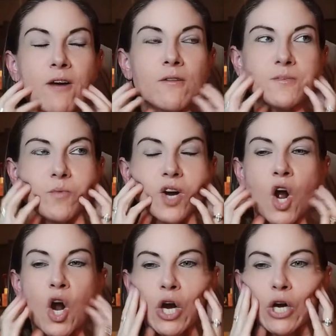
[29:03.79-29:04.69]
work
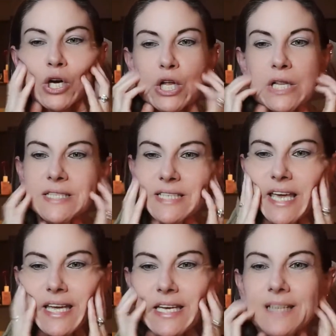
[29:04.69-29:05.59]
hard all
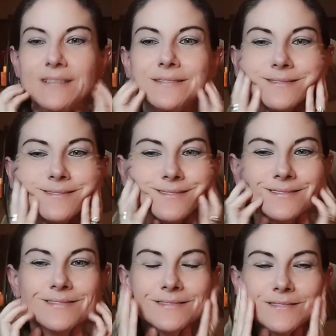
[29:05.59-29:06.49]
day
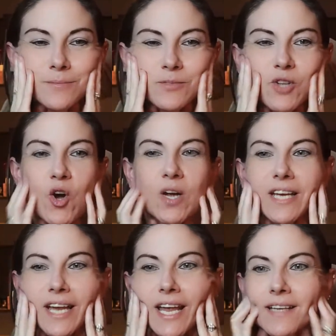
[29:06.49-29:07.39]
from
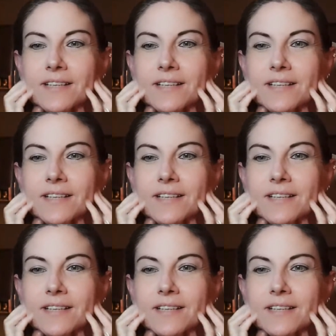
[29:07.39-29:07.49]
talking.